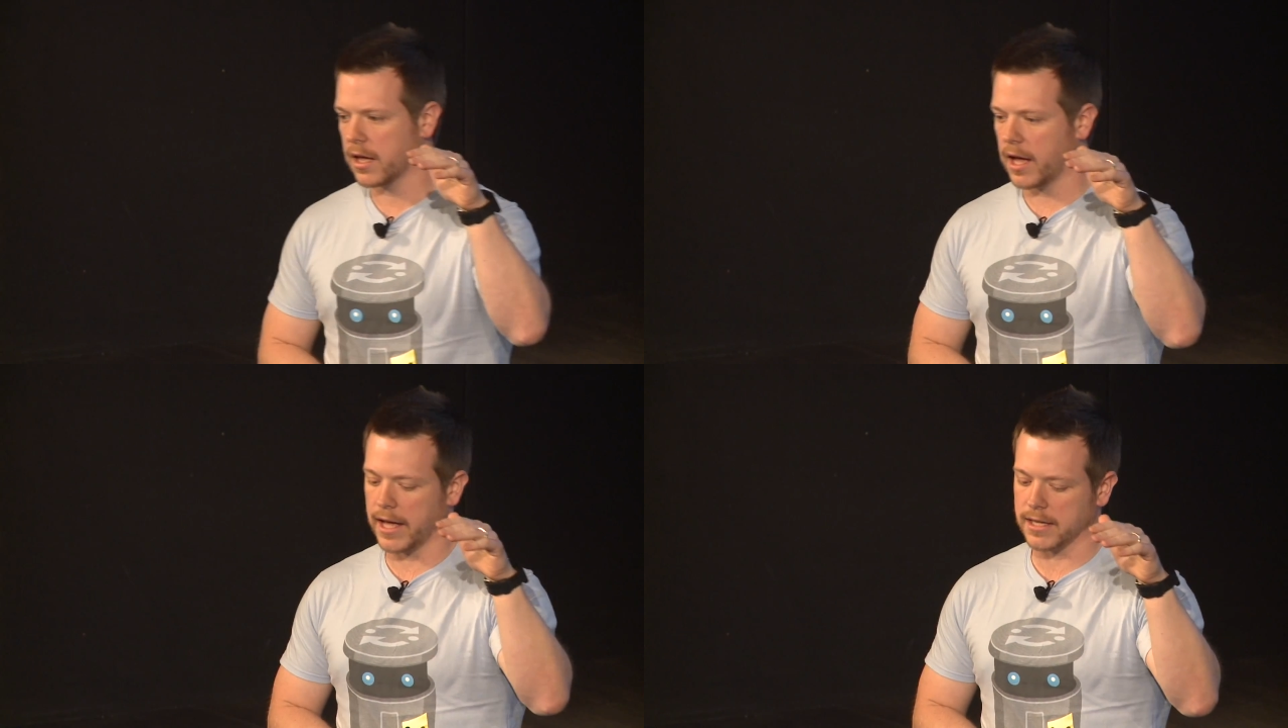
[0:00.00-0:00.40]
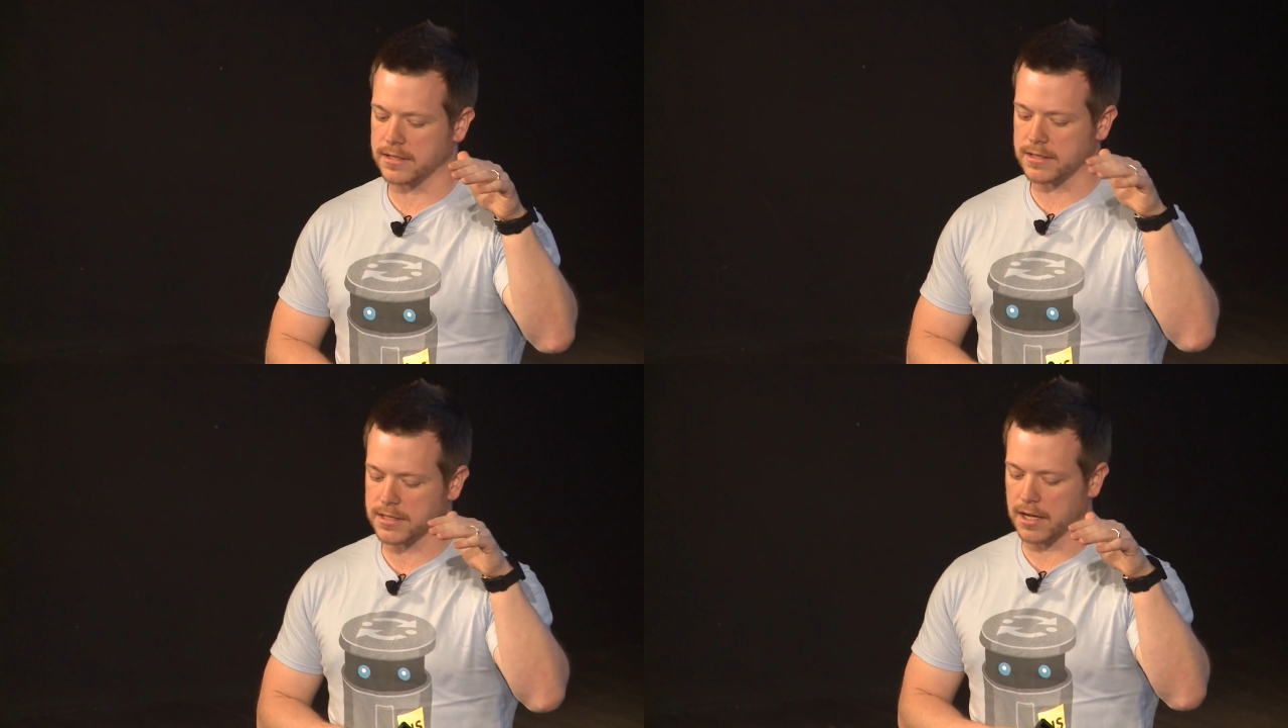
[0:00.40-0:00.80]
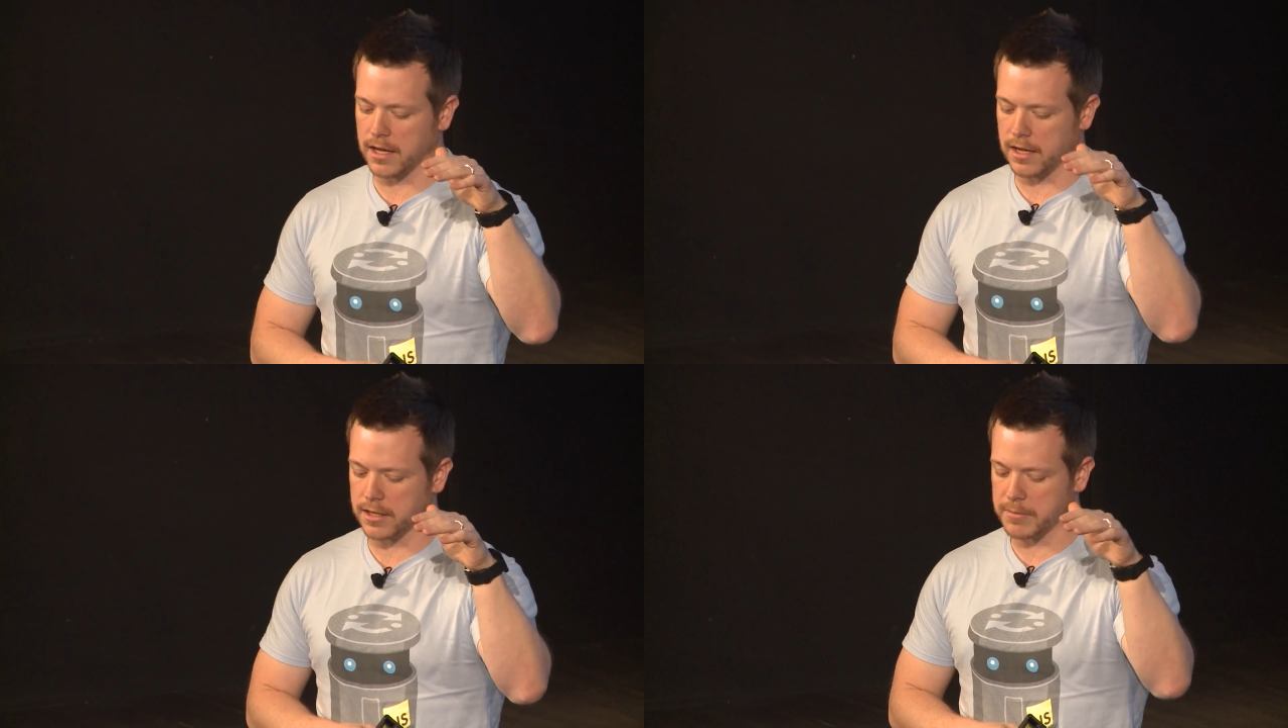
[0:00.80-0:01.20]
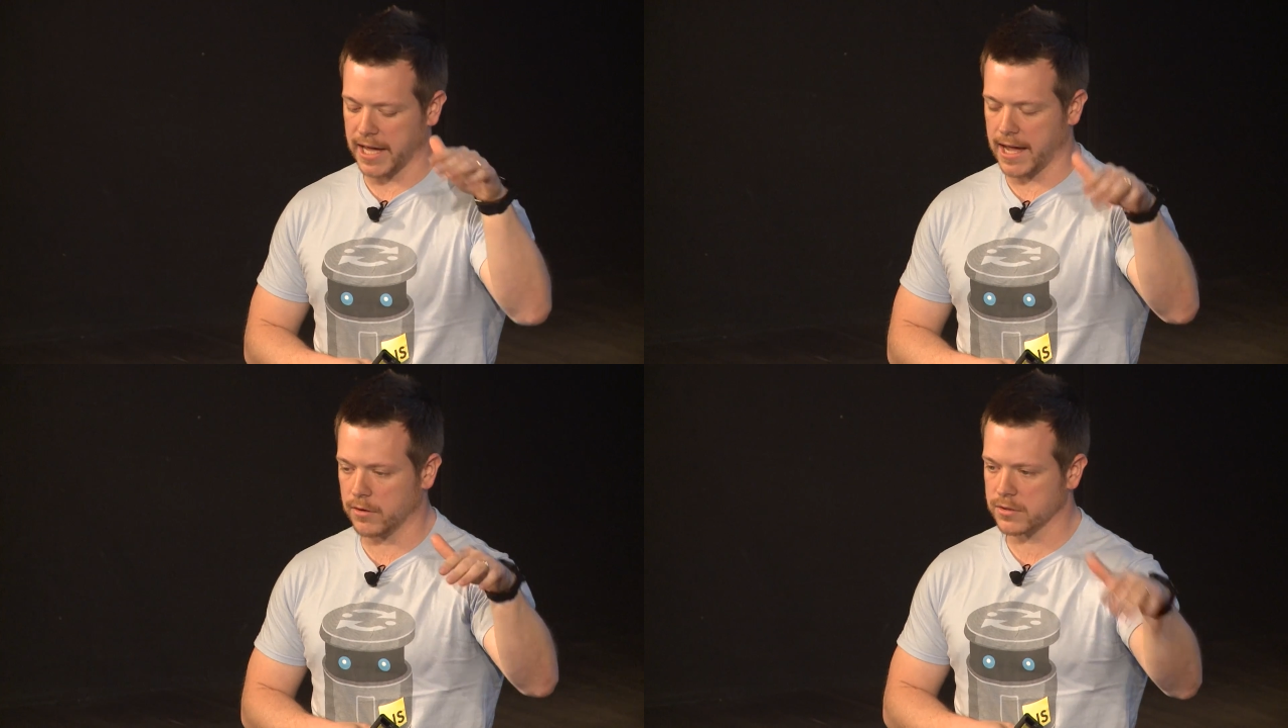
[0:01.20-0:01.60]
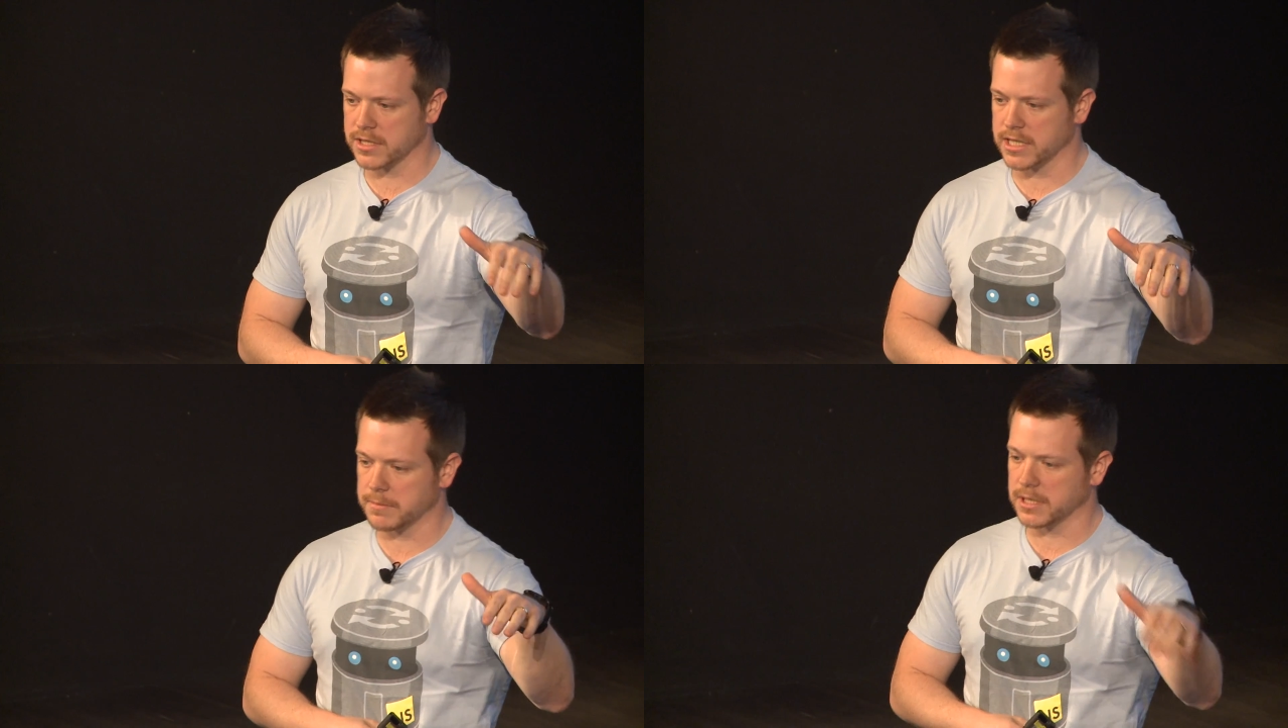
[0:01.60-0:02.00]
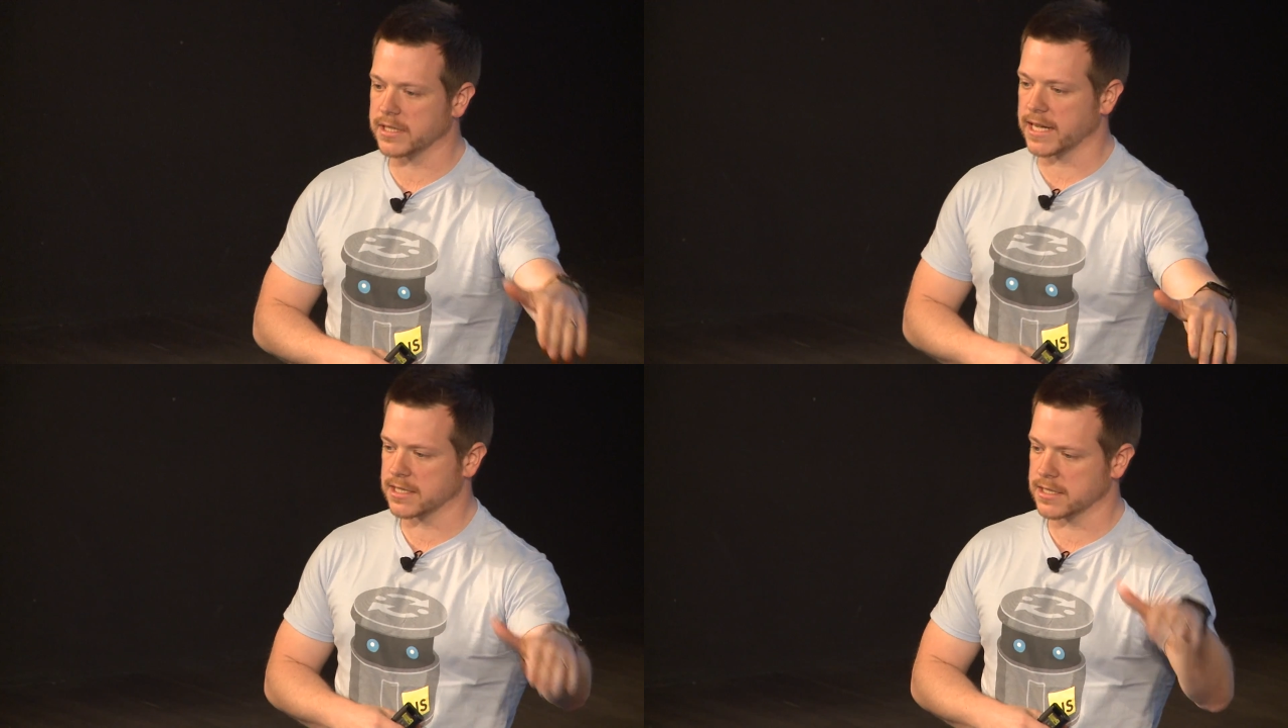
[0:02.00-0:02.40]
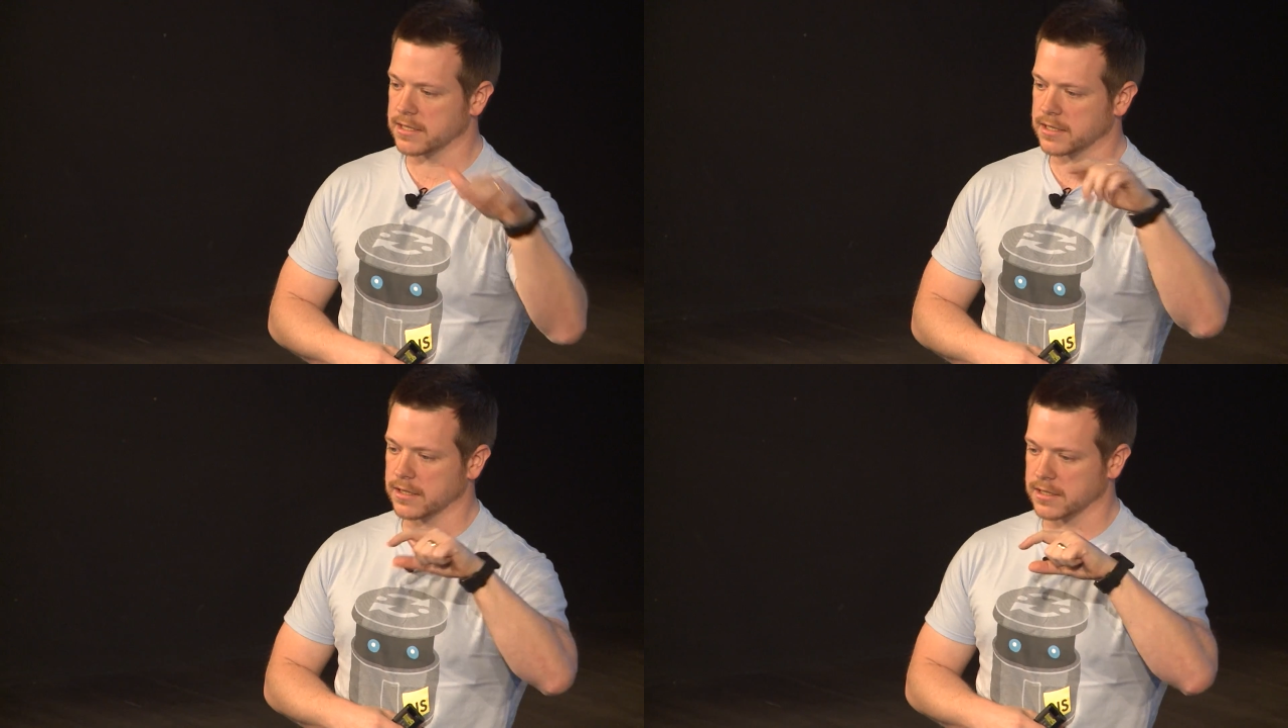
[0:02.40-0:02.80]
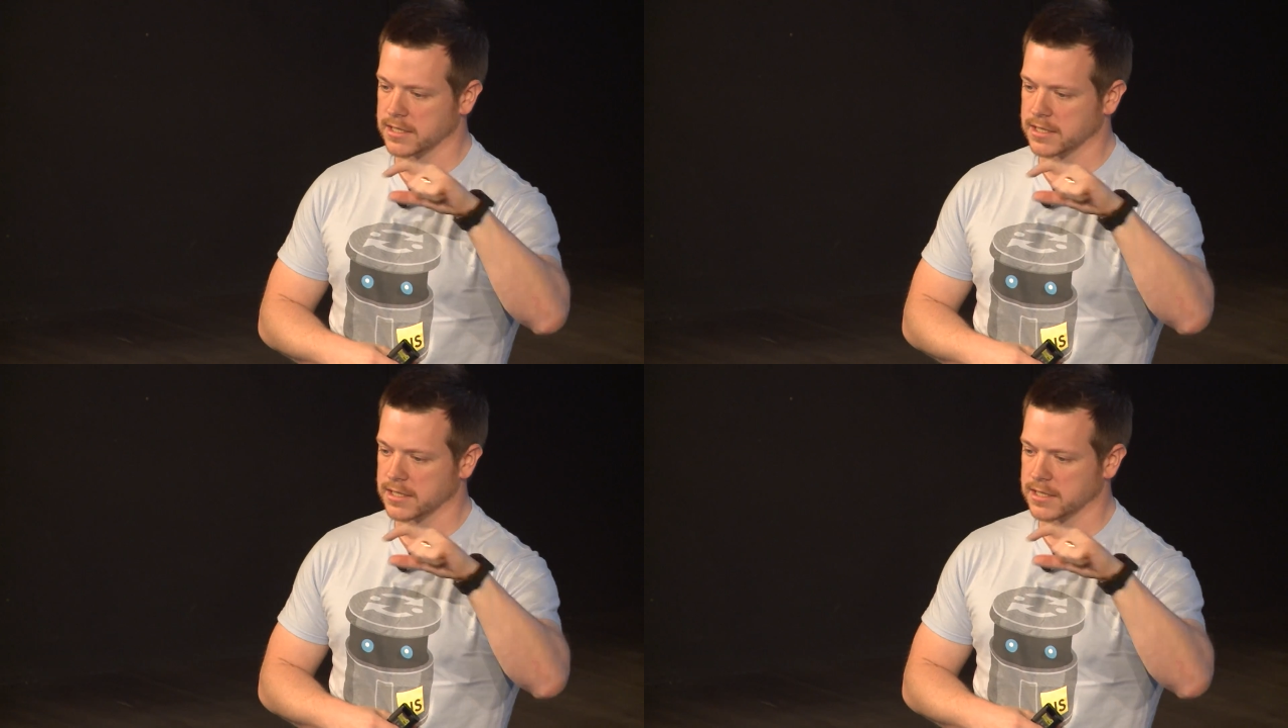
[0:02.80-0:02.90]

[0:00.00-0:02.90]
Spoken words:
and no matter how deeply nested the